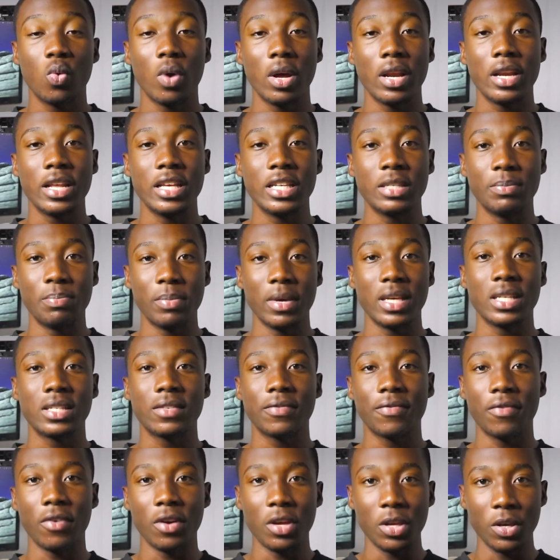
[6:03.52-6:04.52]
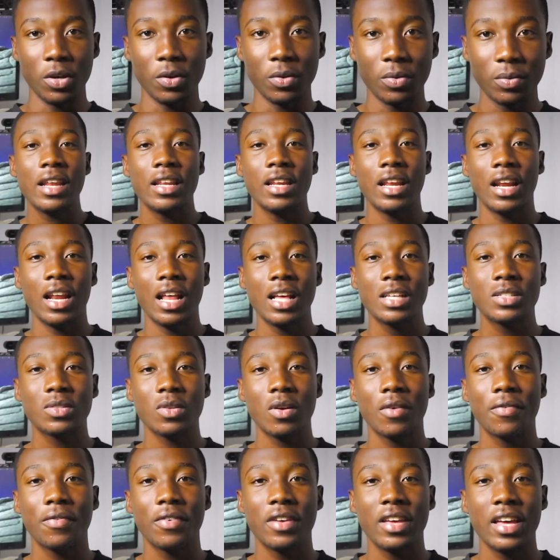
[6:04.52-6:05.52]
one is best for you. The last
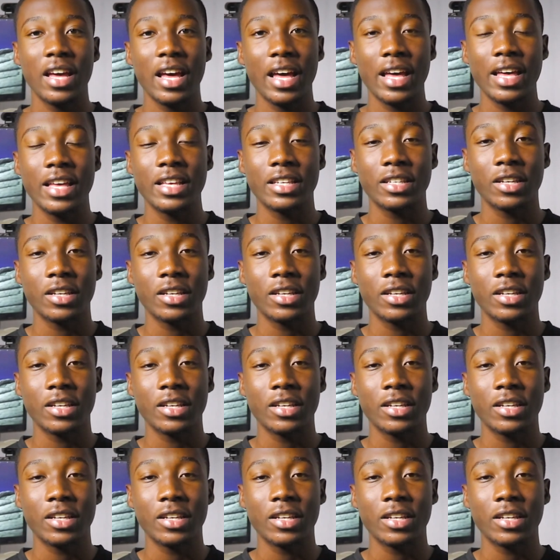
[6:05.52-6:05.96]
off here is